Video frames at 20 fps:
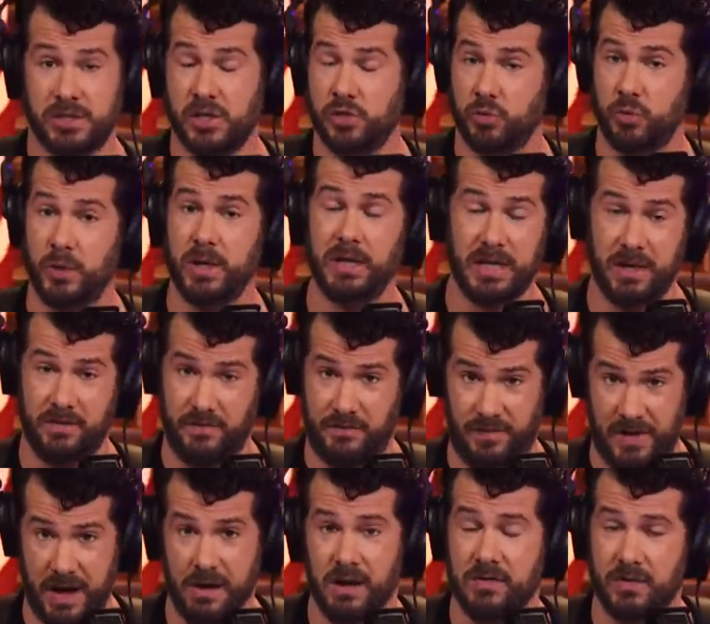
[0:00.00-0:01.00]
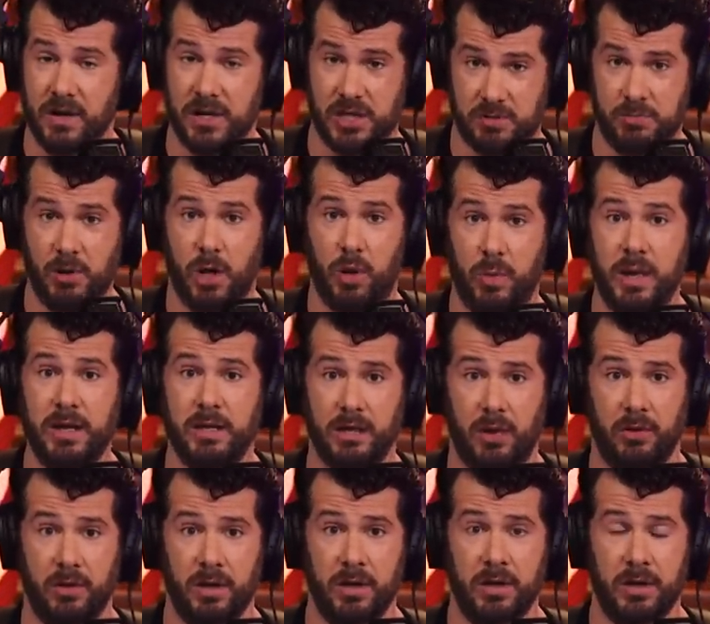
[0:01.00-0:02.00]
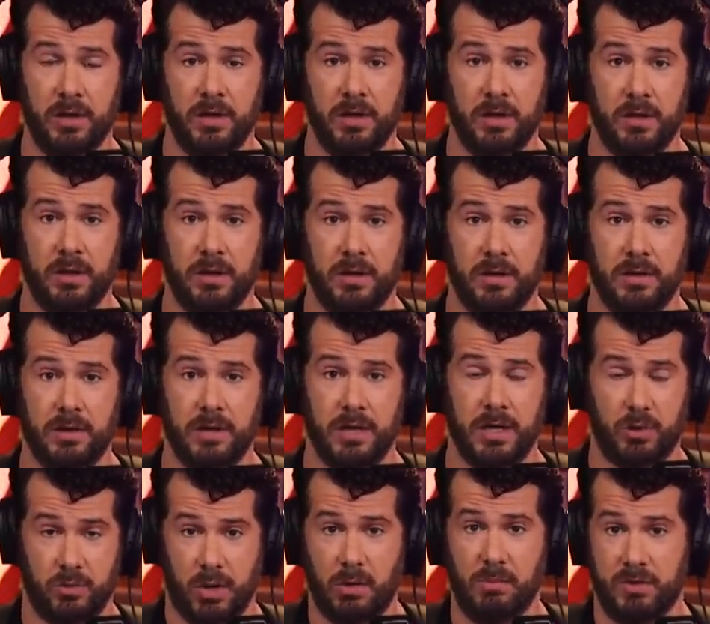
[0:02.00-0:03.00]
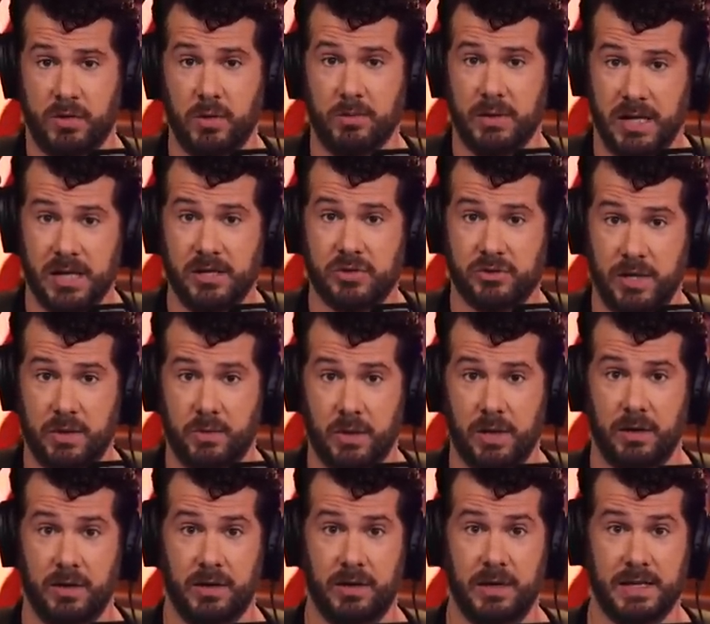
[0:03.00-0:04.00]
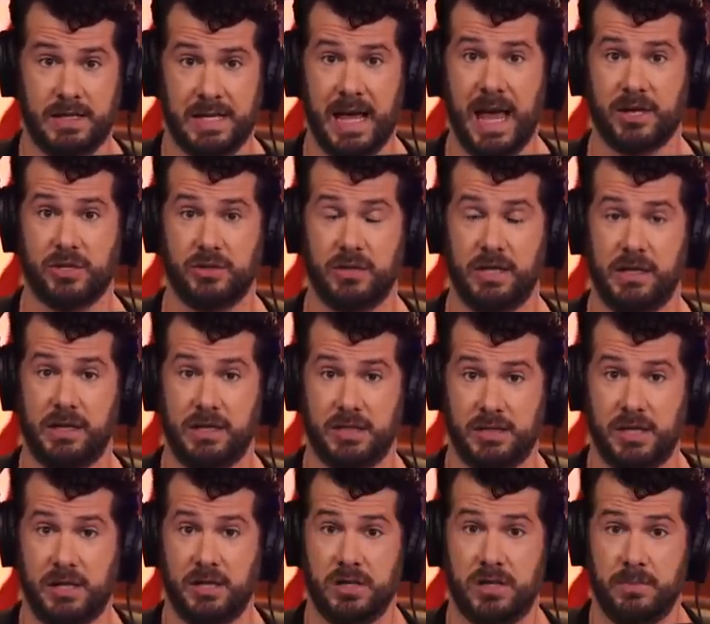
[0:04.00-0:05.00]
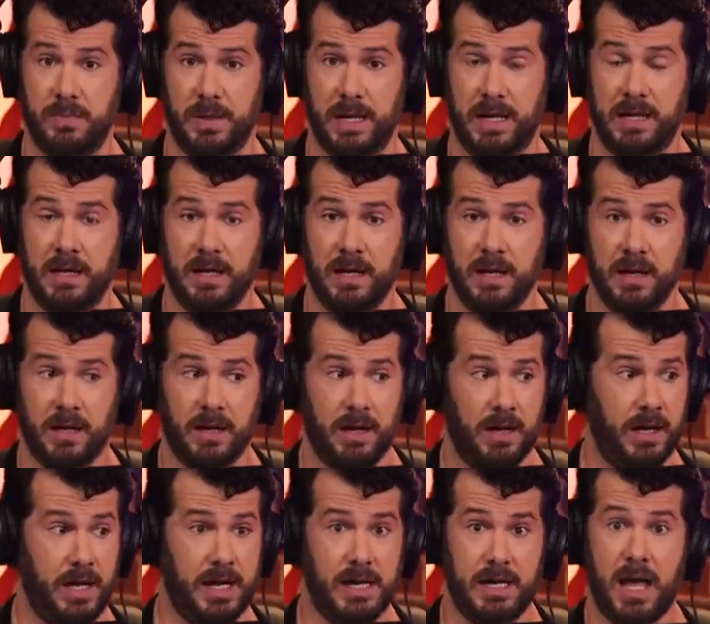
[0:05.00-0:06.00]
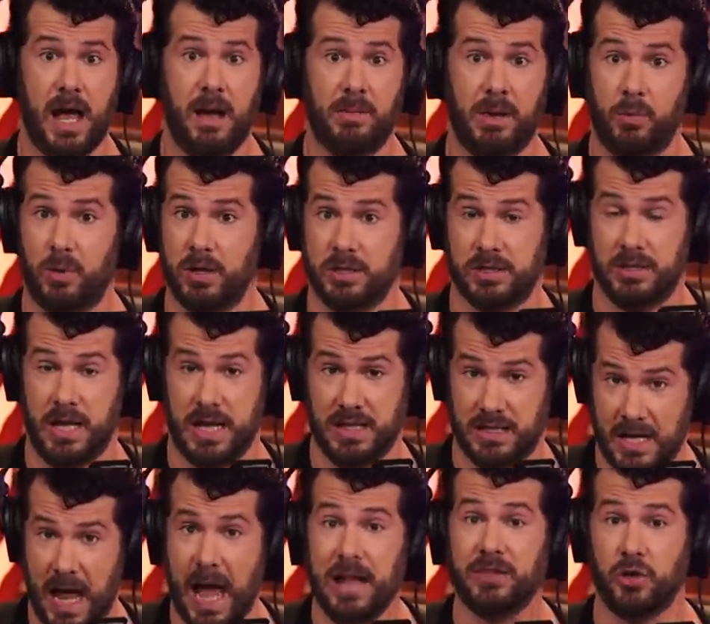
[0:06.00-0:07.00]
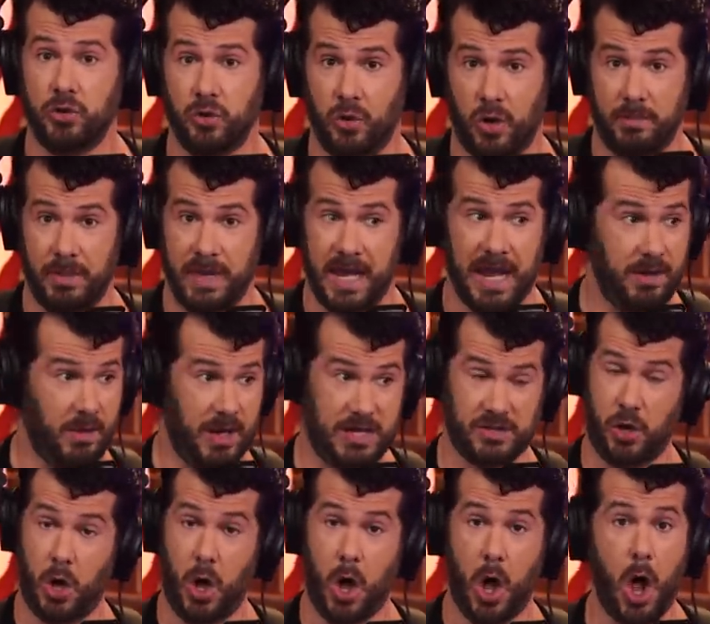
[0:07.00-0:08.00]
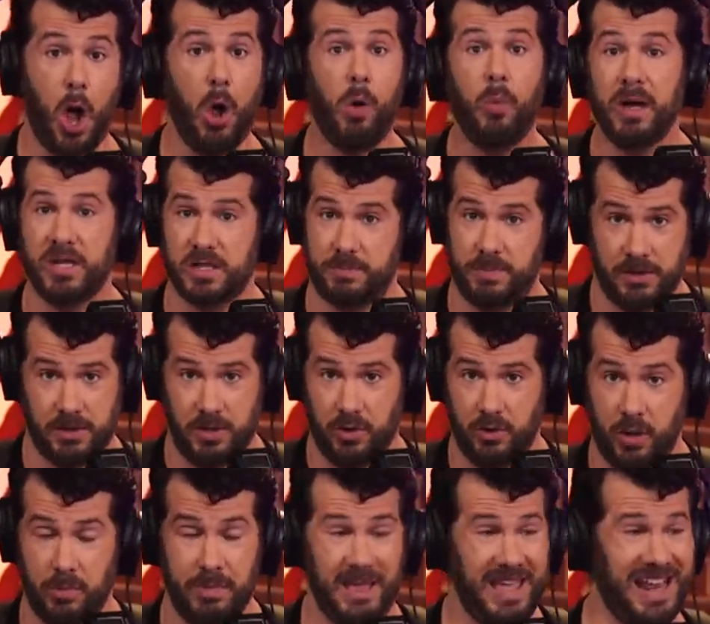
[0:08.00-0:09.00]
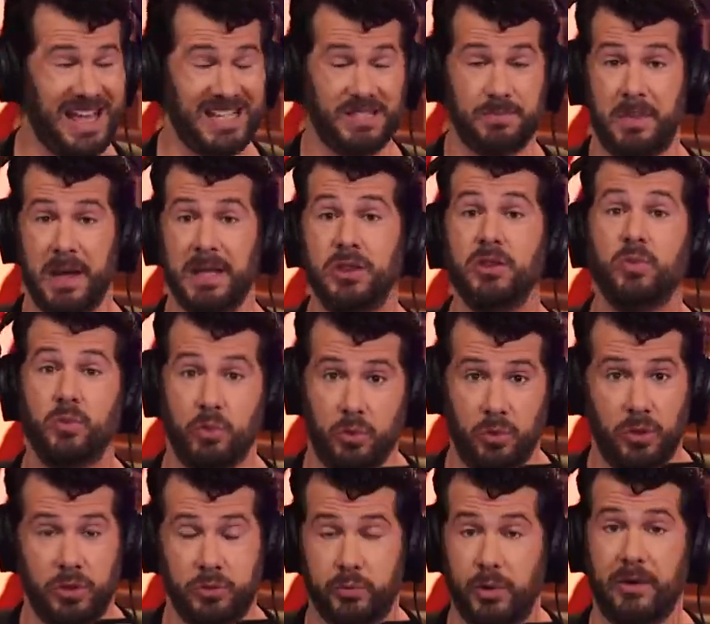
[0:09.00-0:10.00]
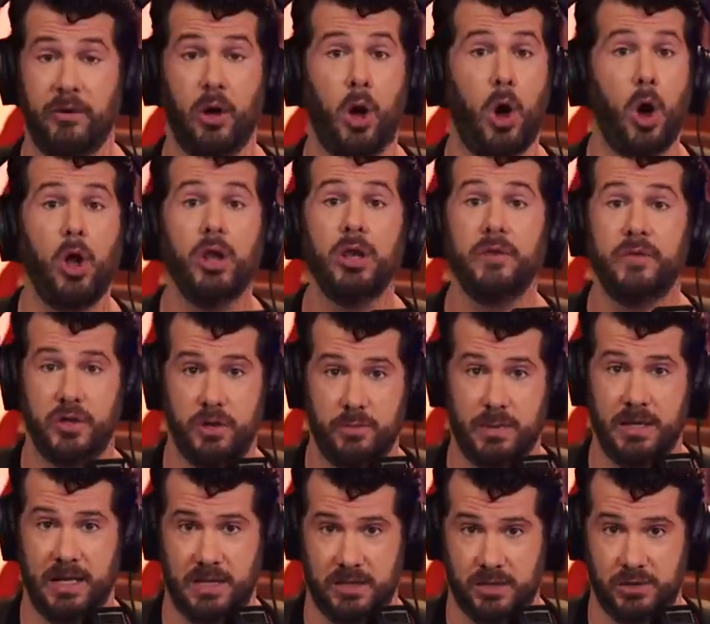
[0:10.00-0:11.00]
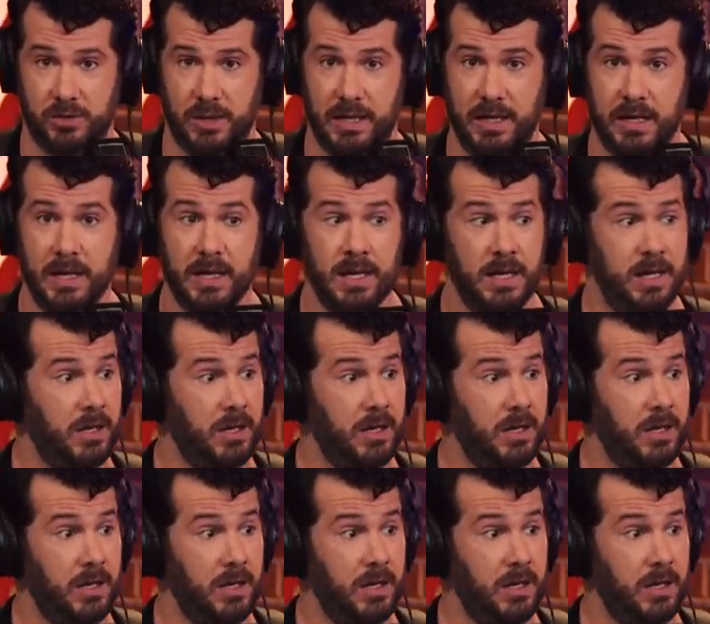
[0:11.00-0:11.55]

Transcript: This is really a very, very small window in the realm of human history where it's actually considered to be an anomaly, where it's not the norm. It has always been the norm. It has been the rule throughout all of human history.